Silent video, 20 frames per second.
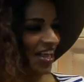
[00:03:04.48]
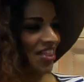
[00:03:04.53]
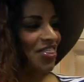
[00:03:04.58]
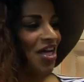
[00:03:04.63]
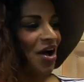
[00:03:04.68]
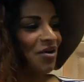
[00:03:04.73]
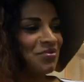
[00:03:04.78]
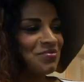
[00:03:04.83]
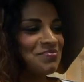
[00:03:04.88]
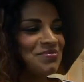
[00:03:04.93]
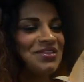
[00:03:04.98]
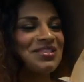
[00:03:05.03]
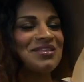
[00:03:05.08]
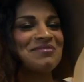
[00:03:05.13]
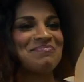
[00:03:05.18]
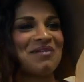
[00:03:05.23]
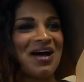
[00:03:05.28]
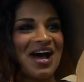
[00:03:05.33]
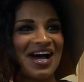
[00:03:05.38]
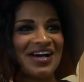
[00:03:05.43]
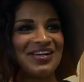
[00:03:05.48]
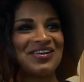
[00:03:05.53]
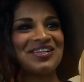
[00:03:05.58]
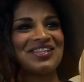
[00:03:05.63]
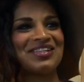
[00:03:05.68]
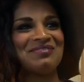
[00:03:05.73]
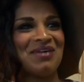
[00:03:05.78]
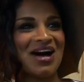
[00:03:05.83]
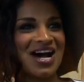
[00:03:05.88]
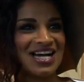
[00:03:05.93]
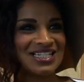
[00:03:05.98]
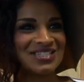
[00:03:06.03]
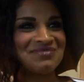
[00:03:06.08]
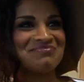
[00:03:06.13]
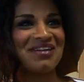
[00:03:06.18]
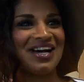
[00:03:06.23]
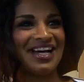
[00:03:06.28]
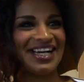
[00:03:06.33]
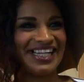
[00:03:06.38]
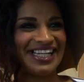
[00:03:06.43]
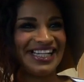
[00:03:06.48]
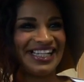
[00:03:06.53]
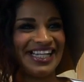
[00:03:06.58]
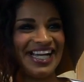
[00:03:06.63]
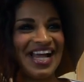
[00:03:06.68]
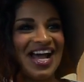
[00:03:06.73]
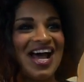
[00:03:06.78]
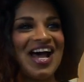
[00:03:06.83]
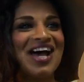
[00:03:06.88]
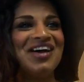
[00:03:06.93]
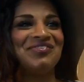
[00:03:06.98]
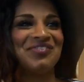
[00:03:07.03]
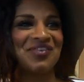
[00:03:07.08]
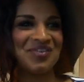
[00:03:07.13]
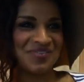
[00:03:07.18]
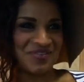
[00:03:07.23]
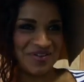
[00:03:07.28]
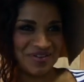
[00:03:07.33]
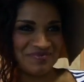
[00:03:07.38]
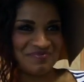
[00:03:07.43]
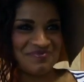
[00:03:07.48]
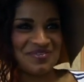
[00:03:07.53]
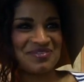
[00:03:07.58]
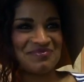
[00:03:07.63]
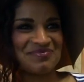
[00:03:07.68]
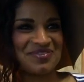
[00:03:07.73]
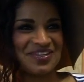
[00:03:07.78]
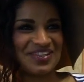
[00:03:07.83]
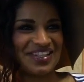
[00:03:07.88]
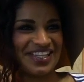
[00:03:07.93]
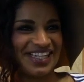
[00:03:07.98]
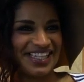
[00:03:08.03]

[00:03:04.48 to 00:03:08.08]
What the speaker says: That would be the batter on the Mars bar if I won Big Brother.